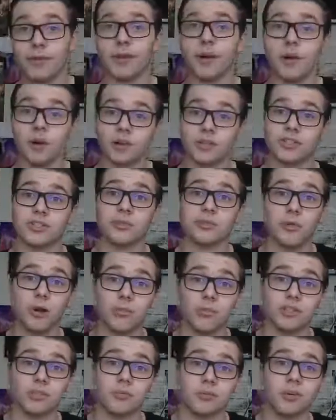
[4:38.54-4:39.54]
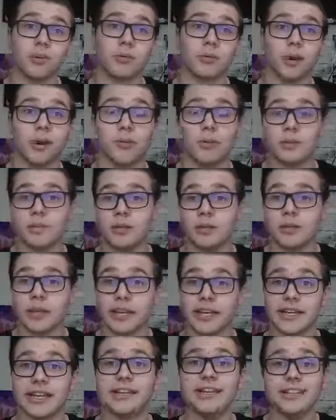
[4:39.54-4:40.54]
there are some moments where you'll probably be
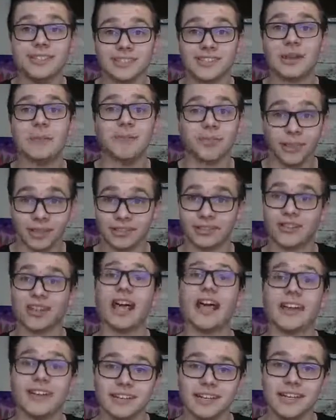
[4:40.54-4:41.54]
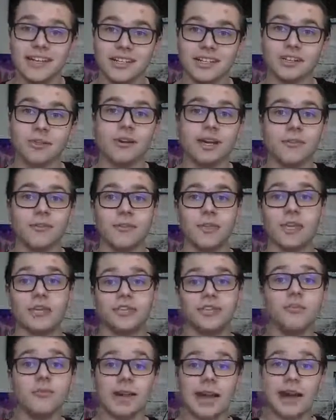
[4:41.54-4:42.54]
like, I need something light. So whenever they
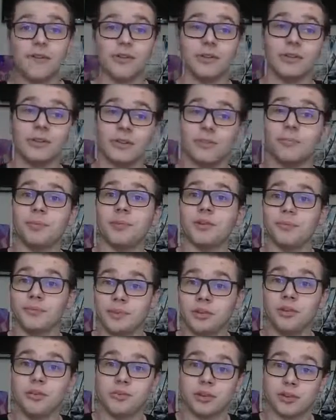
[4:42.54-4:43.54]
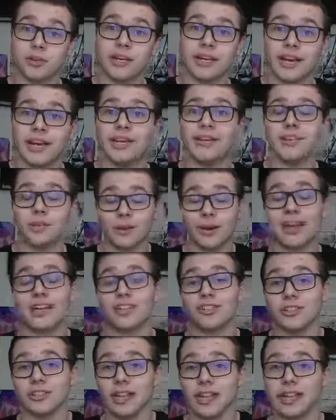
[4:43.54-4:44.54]
do have a little bit of humor, you're
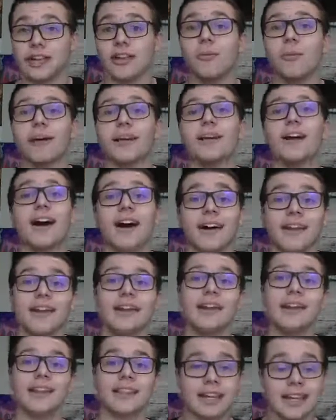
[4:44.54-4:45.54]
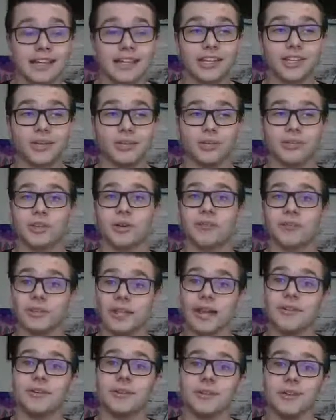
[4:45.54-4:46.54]
actually like, oh my god, thank you, some
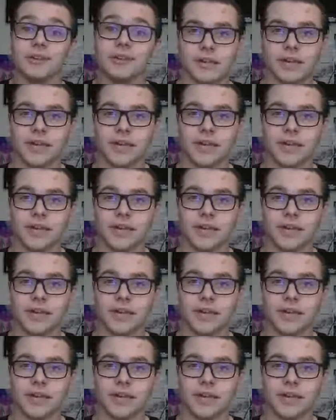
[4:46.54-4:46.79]
levity.